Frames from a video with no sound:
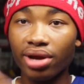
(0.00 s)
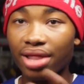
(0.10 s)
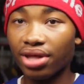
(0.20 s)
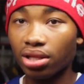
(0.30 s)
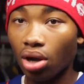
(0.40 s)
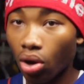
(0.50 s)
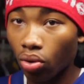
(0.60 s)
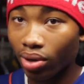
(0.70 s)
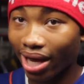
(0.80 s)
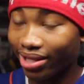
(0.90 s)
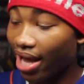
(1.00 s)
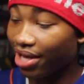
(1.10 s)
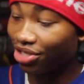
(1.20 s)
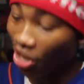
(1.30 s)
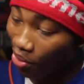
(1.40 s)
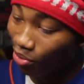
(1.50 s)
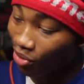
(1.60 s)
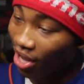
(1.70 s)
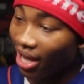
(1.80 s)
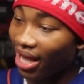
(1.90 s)
and then the whole goddamn toe
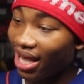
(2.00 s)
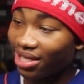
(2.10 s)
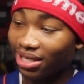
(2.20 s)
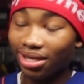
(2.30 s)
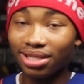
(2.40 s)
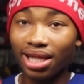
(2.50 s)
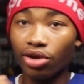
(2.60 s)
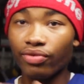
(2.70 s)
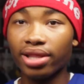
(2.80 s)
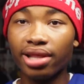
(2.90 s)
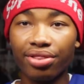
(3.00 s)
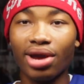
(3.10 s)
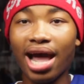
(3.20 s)
is in this like red leather.